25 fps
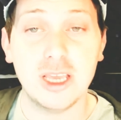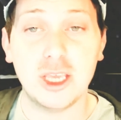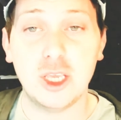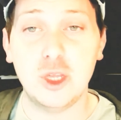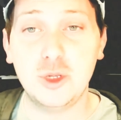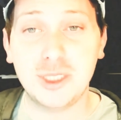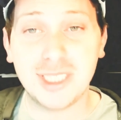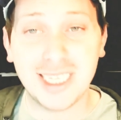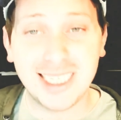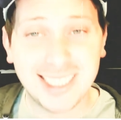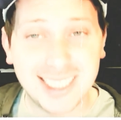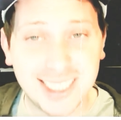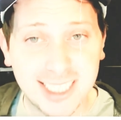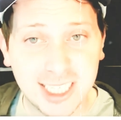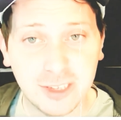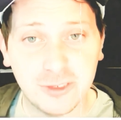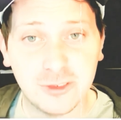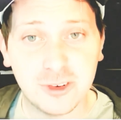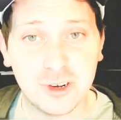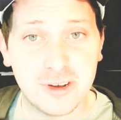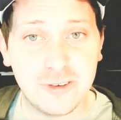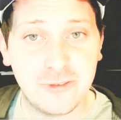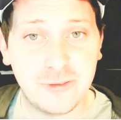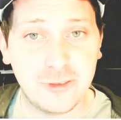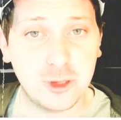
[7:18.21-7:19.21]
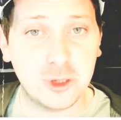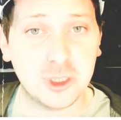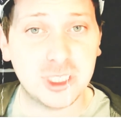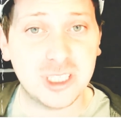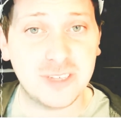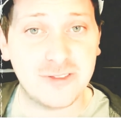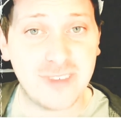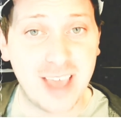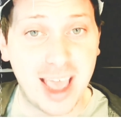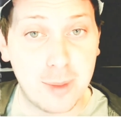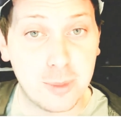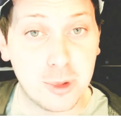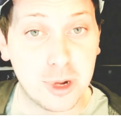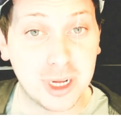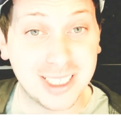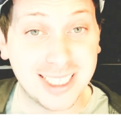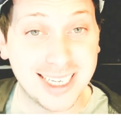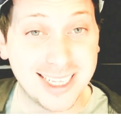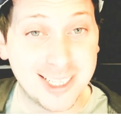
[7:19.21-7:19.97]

Using silver-infused fabrics